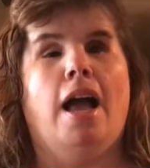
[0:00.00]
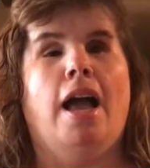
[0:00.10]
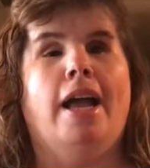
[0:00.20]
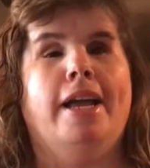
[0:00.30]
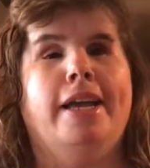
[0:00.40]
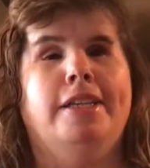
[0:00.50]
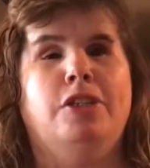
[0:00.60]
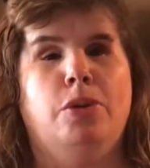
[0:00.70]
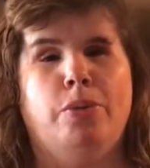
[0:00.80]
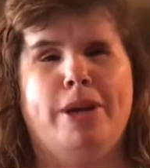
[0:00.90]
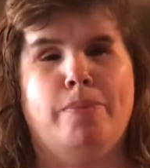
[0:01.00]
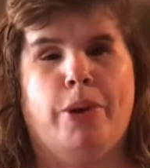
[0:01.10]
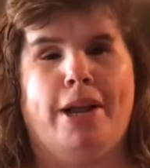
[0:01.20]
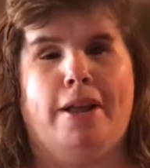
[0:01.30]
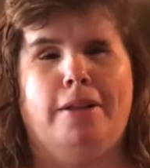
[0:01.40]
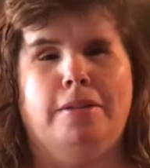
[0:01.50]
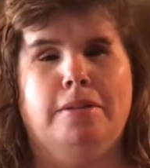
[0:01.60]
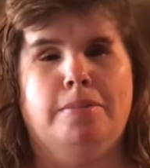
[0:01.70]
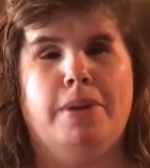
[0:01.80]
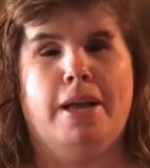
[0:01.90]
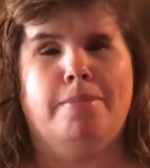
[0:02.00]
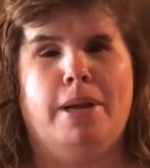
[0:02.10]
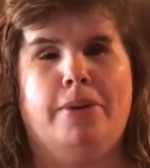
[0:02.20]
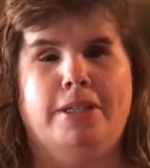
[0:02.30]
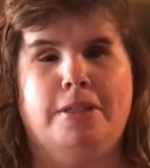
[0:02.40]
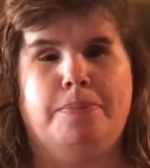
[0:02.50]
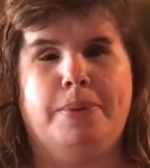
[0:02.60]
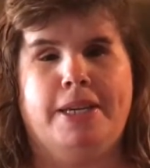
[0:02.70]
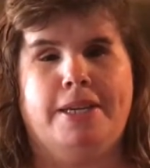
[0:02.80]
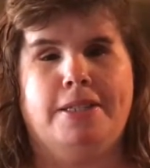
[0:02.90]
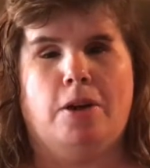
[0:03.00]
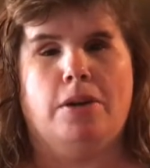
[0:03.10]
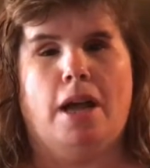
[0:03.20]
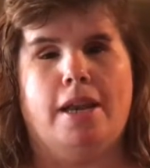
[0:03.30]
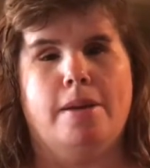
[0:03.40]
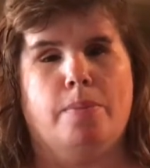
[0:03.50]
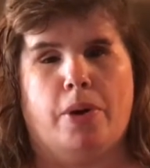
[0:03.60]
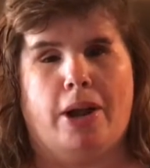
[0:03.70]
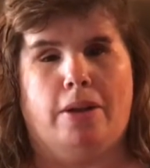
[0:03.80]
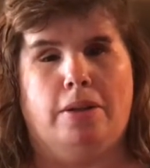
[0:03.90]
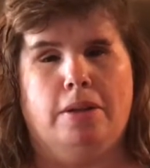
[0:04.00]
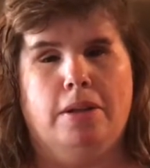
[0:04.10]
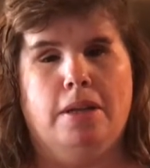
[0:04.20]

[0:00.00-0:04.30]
I do read Braille, but my recipes are not in Braille.